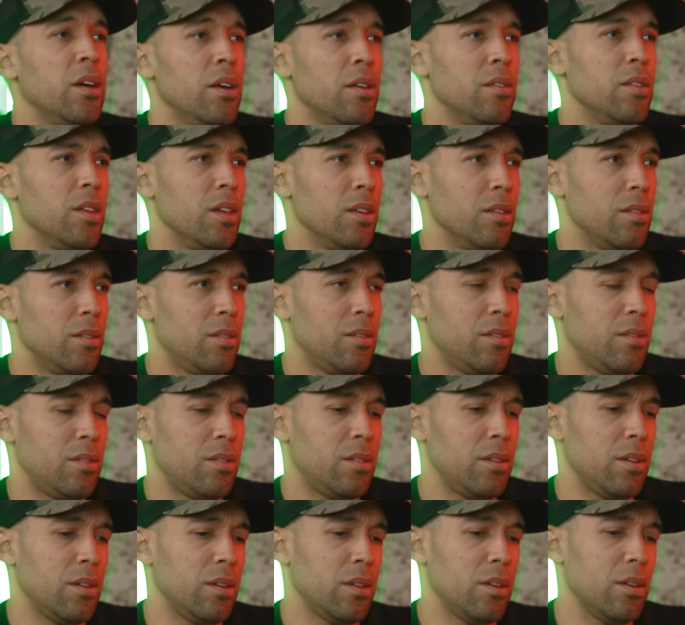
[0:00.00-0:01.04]
that
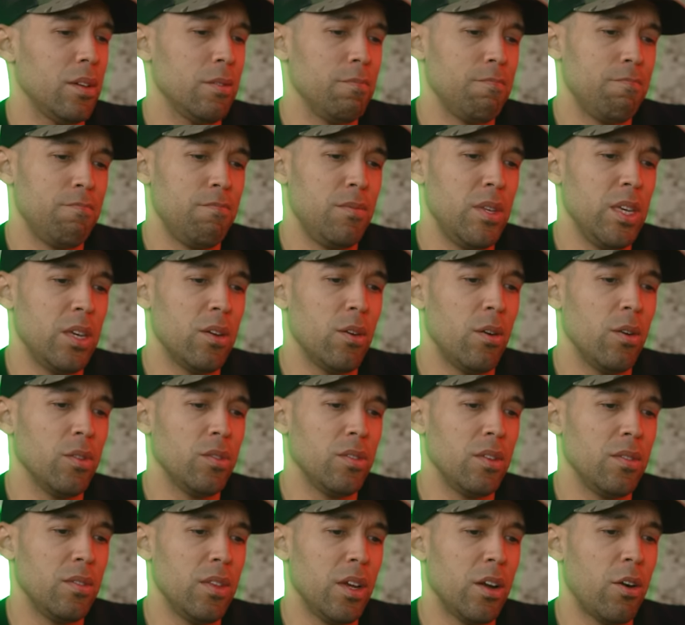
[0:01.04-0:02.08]
uh, he
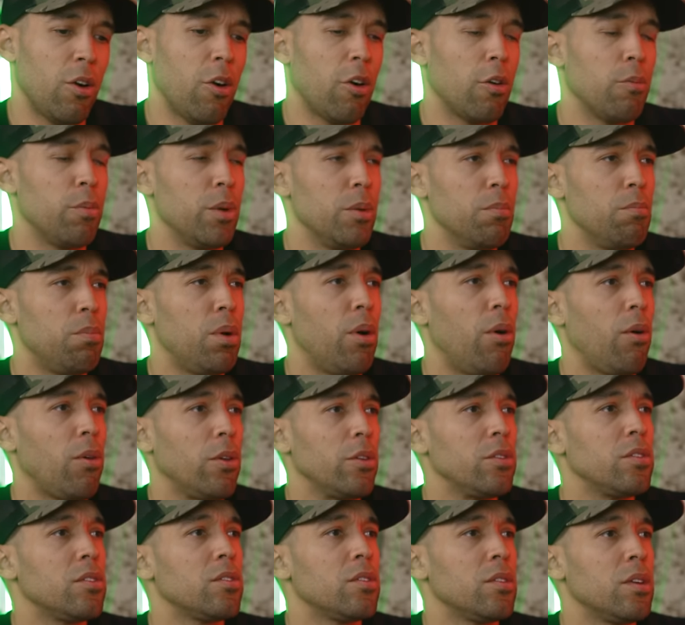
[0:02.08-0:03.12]
calls it the carbon
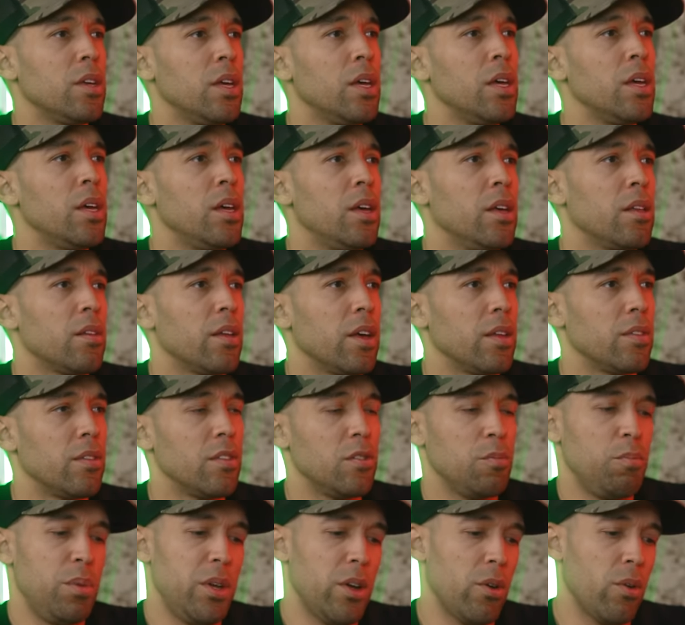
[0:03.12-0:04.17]
pulse. Like
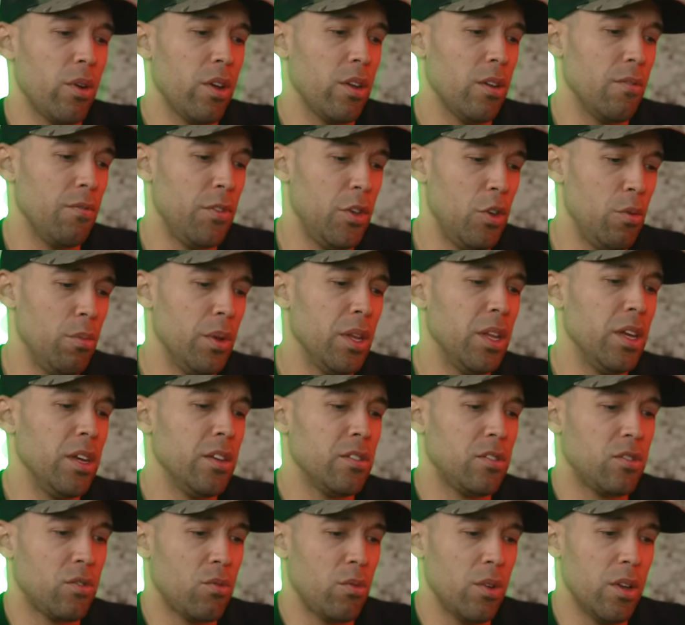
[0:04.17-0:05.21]
this period of human
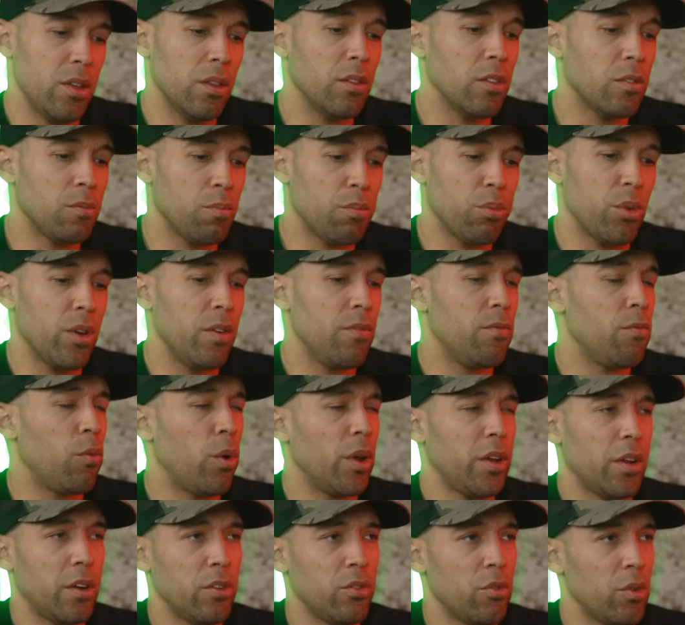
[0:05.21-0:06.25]
history, this brief
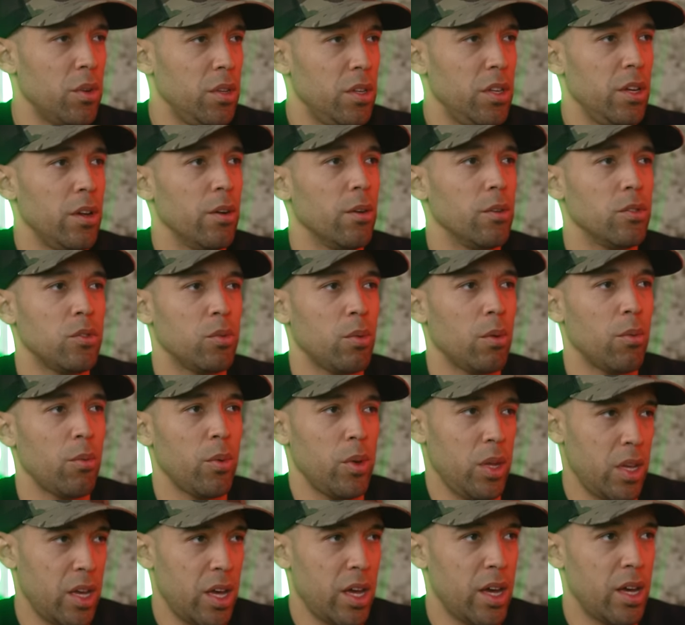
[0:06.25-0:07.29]
100 years where
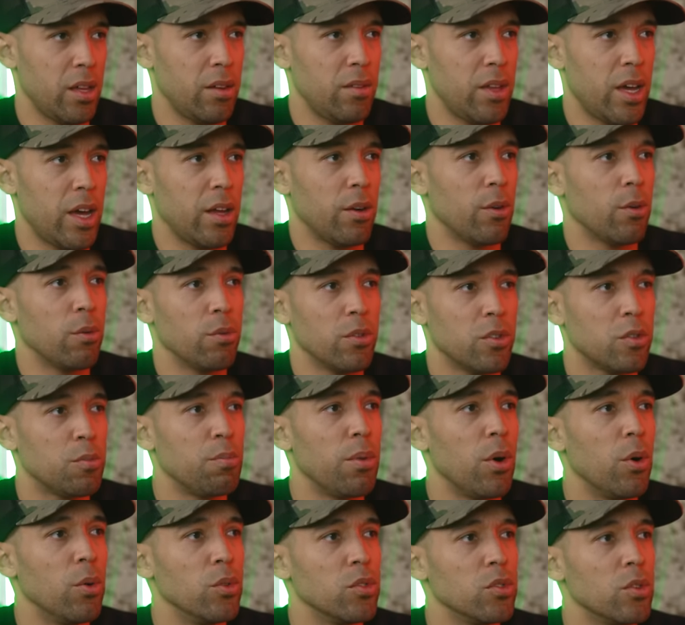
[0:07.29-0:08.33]
we had at our
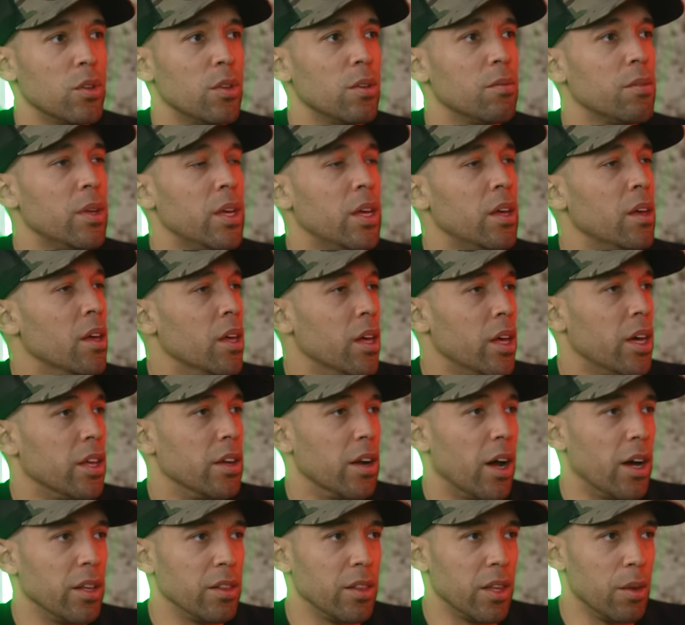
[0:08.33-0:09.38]
disposal an
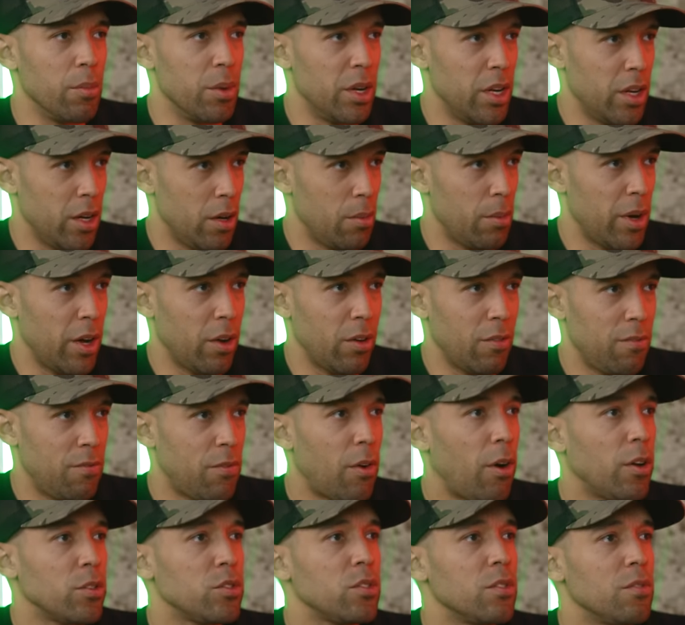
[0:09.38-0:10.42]
unlimited amount of
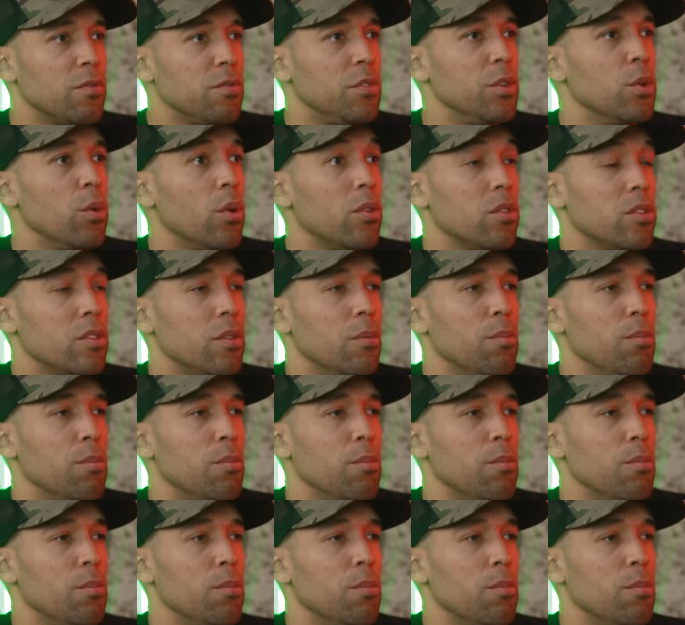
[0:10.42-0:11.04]
fossil fuels to